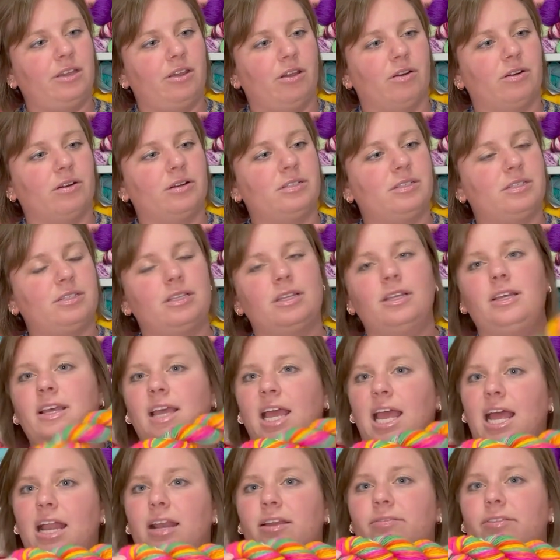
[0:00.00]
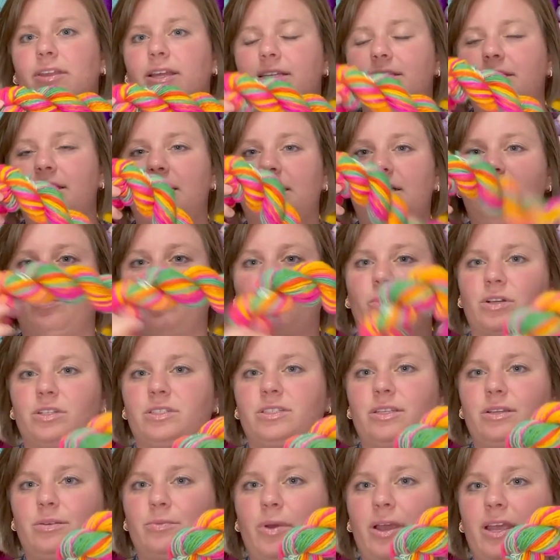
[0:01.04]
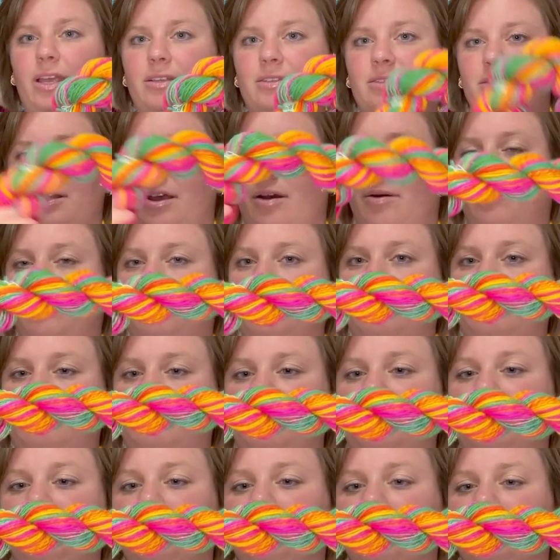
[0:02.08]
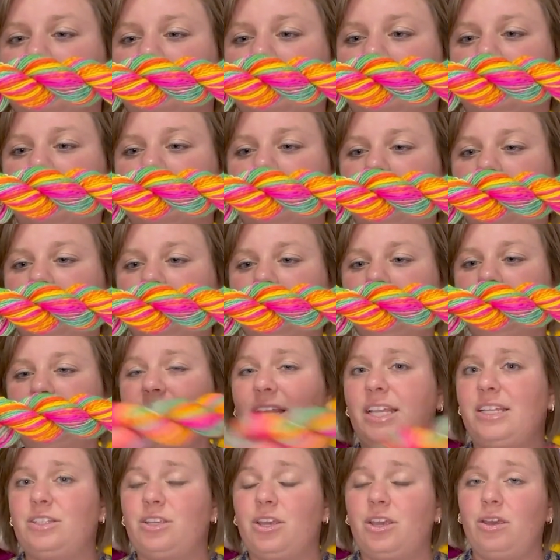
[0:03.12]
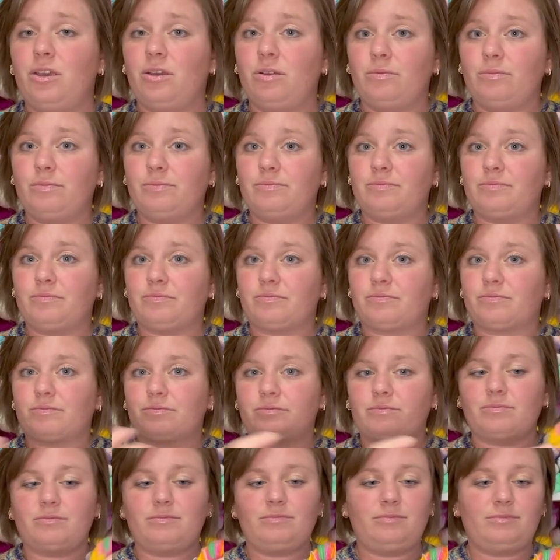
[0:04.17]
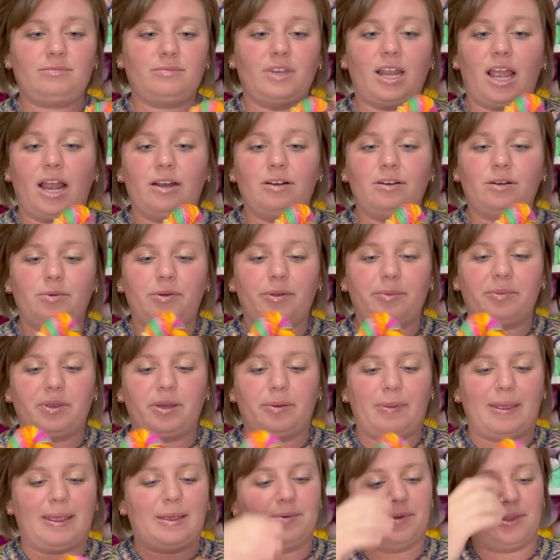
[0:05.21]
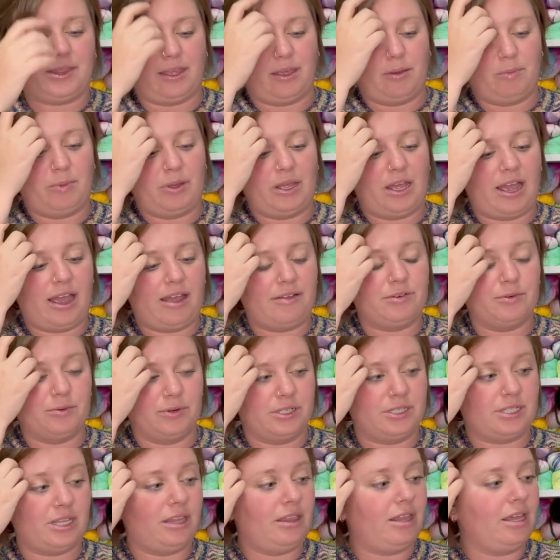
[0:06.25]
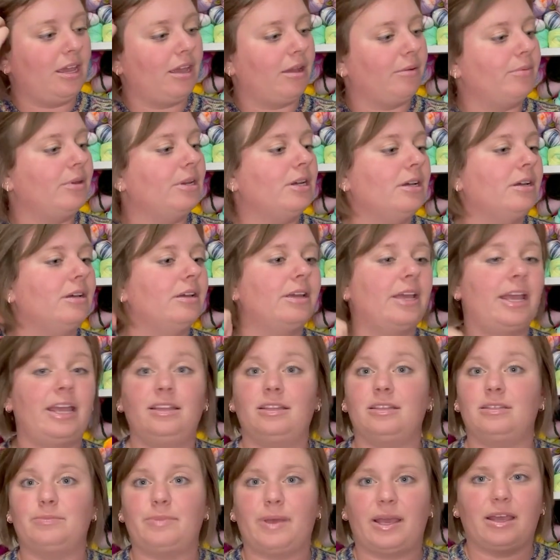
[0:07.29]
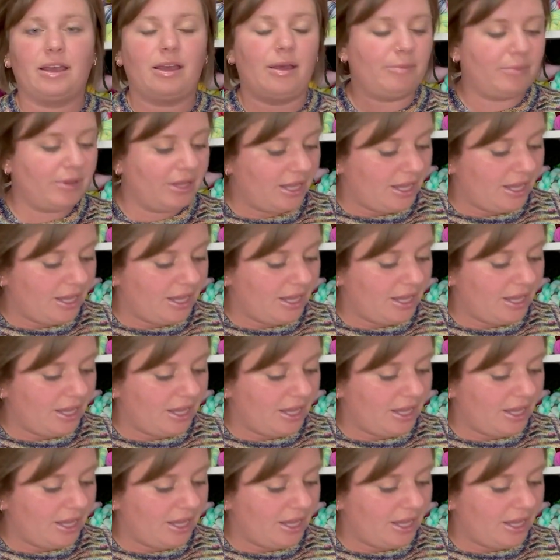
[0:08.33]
yards out of this, and it's a worsted weight, so it's cute. I don't know what I'm gonna make with it, but afterwards I think I'm gonna hang this back up.